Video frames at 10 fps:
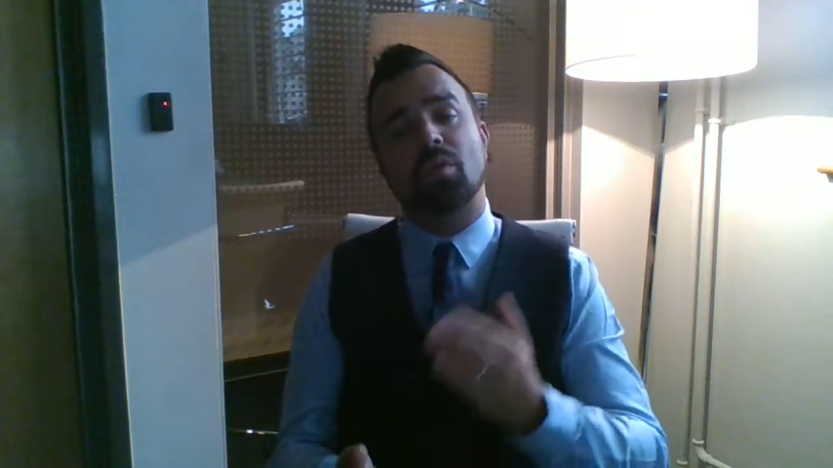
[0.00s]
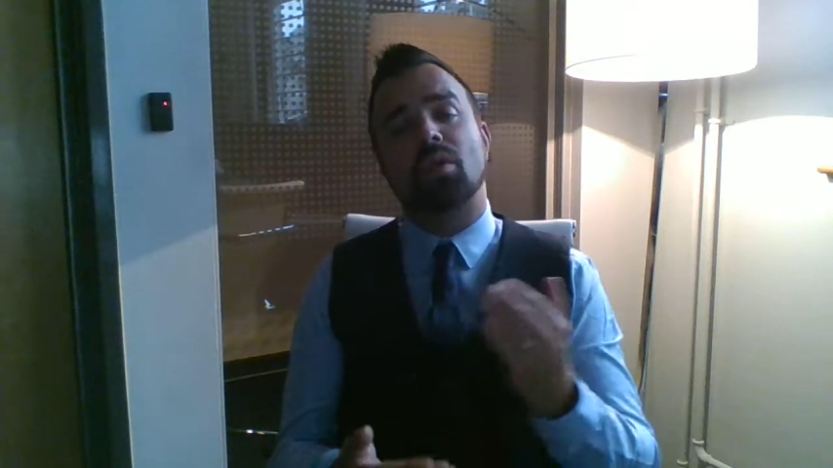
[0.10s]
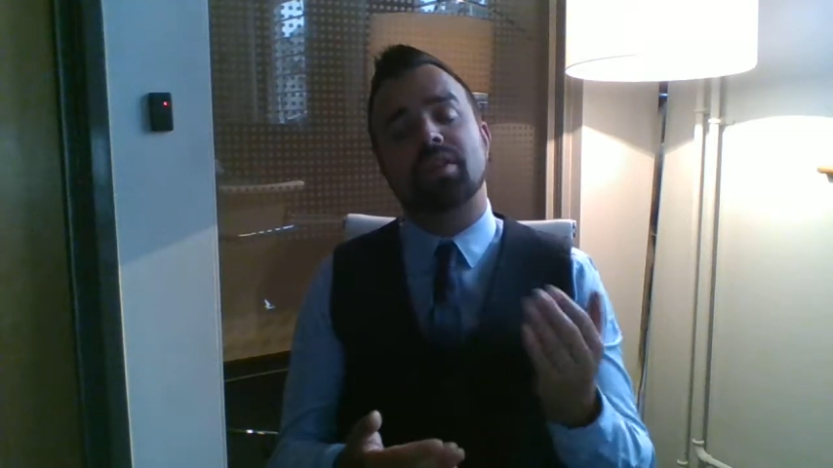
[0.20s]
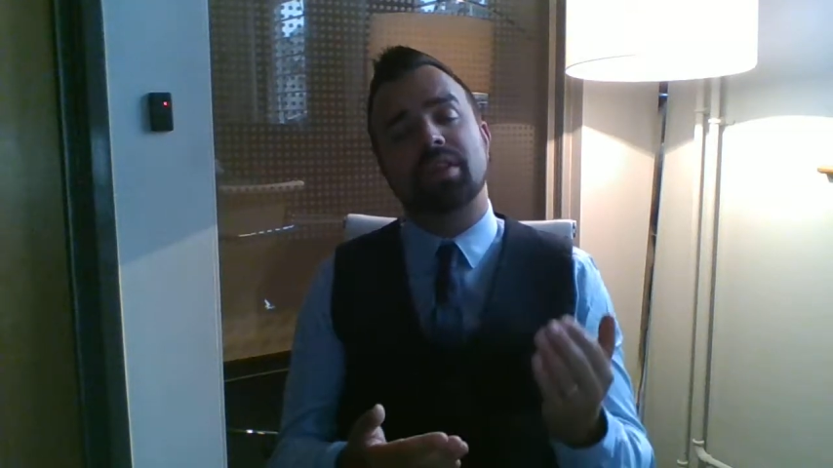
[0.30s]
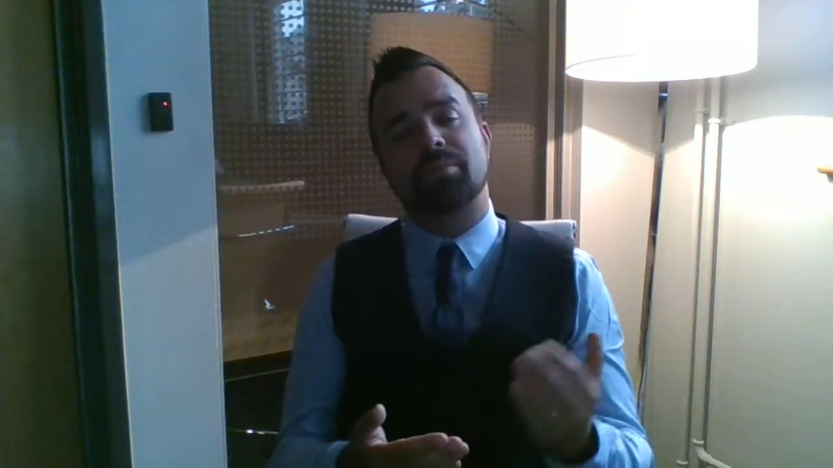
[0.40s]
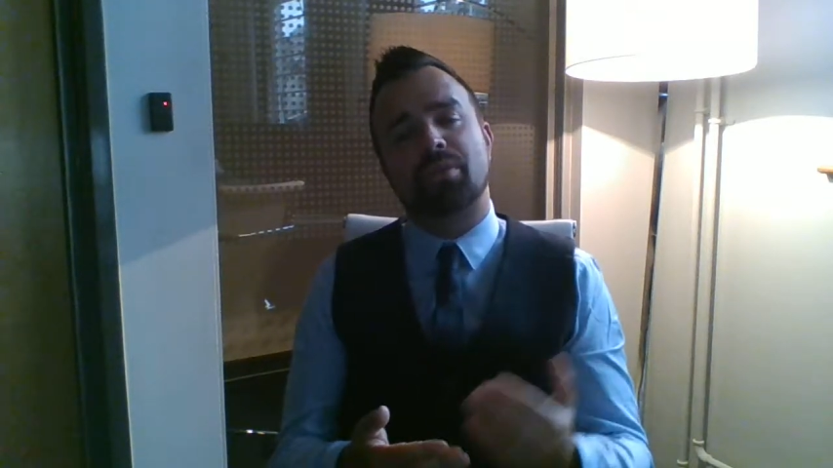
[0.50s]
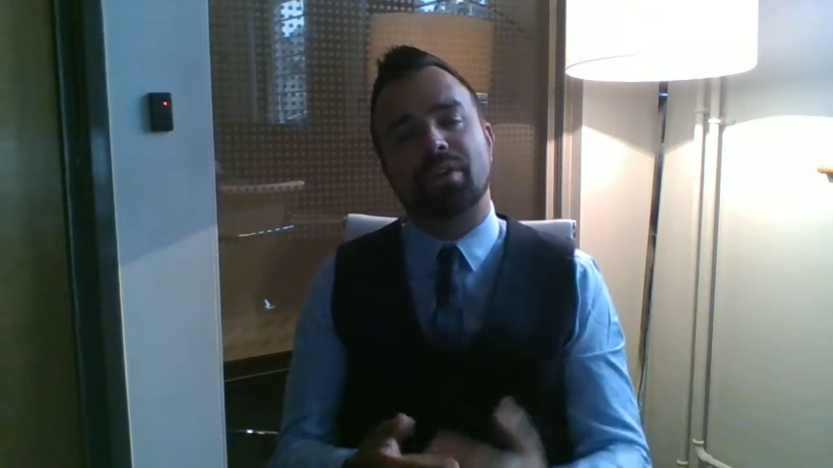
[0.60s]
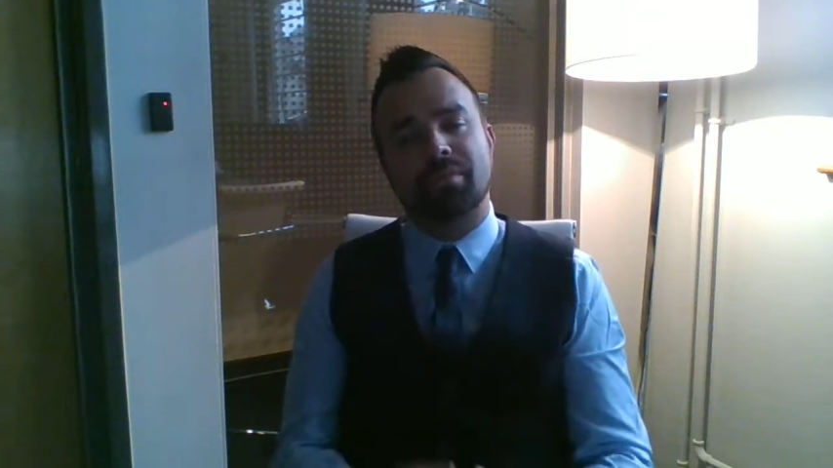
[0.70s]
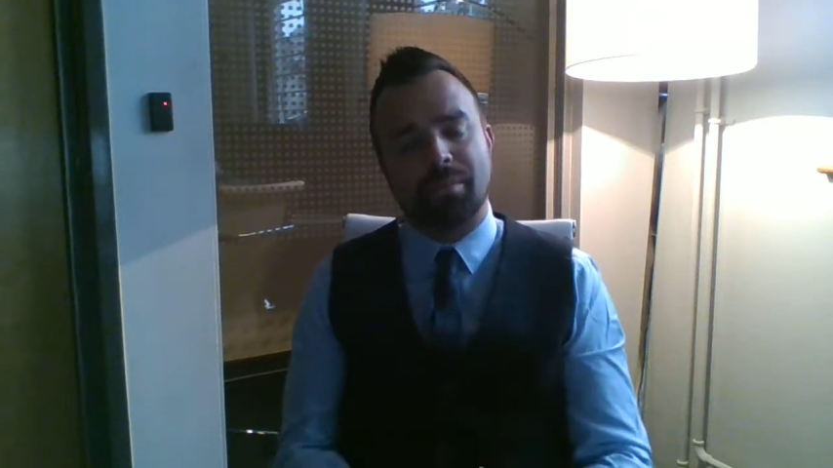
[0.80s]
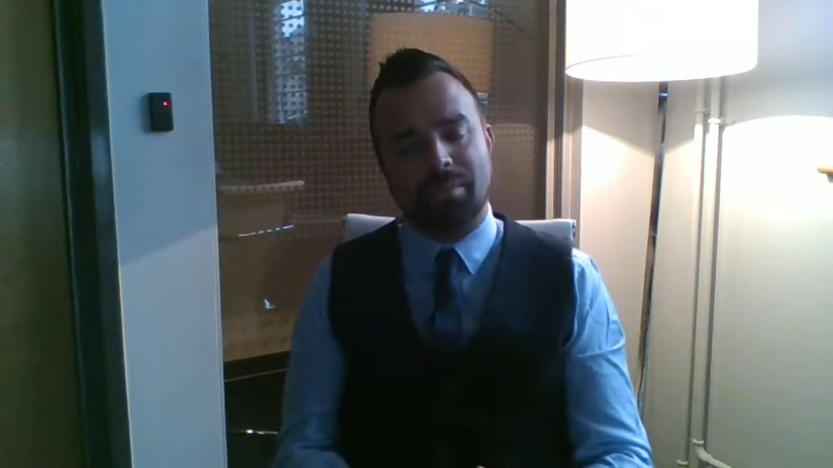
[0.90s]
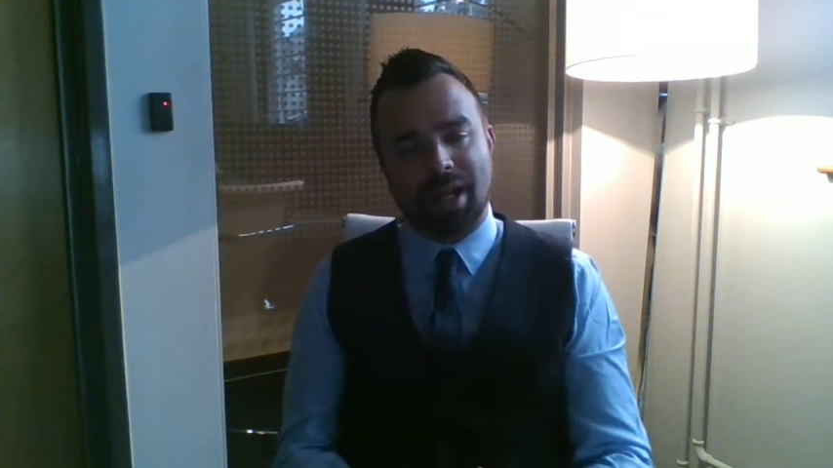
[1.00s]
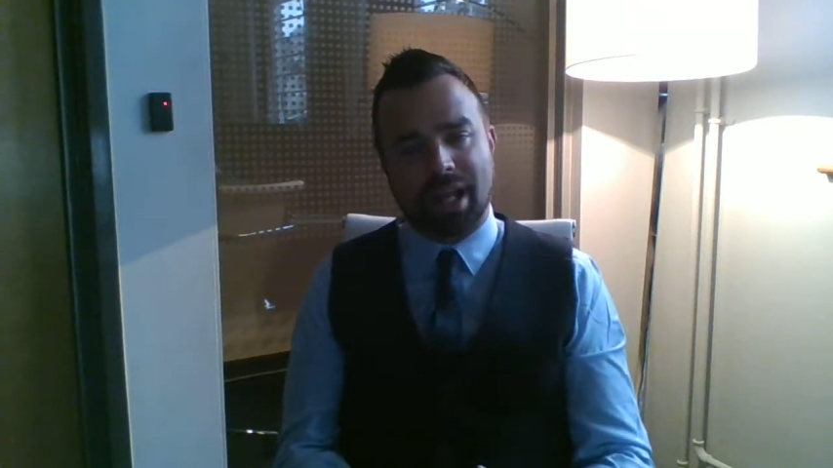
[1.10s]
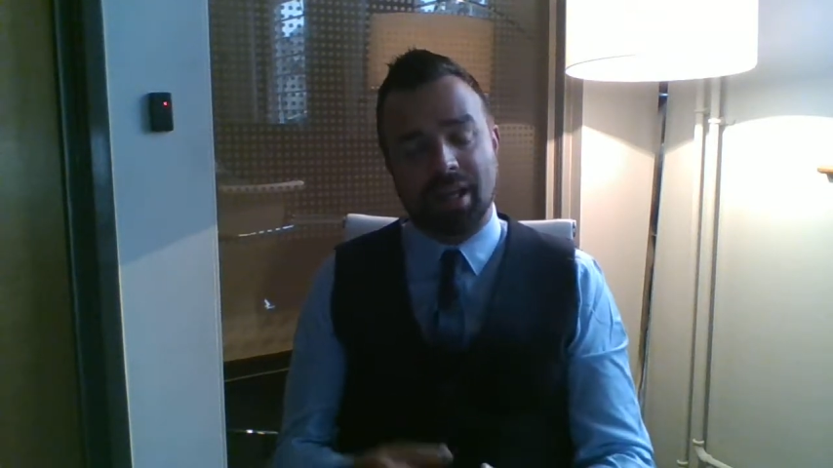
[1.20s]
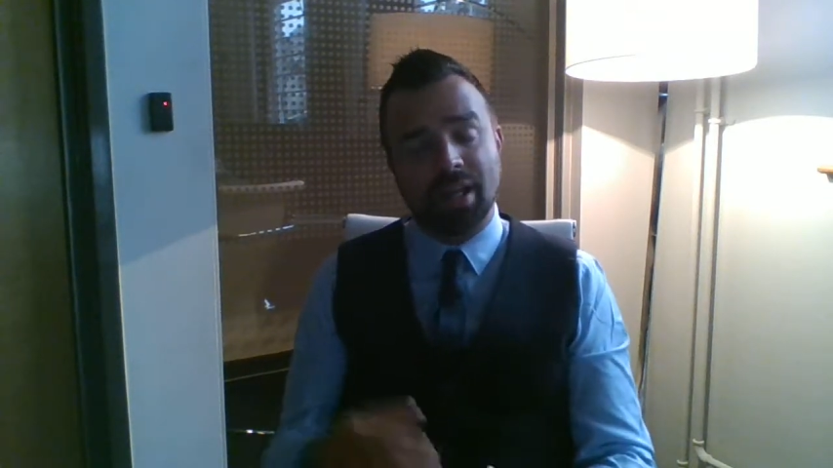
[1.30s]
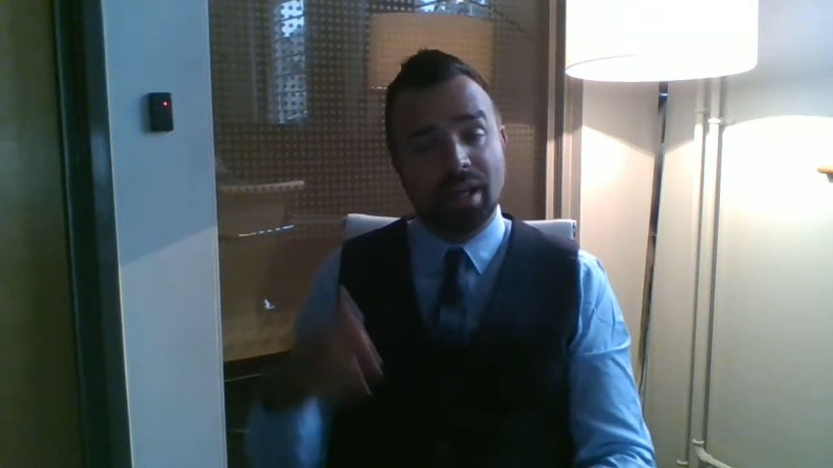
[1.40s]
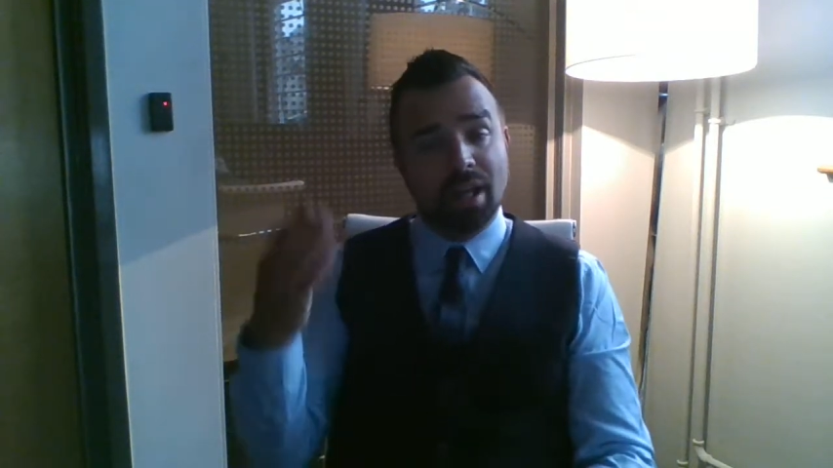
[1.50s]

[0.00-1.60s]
quality improvement plan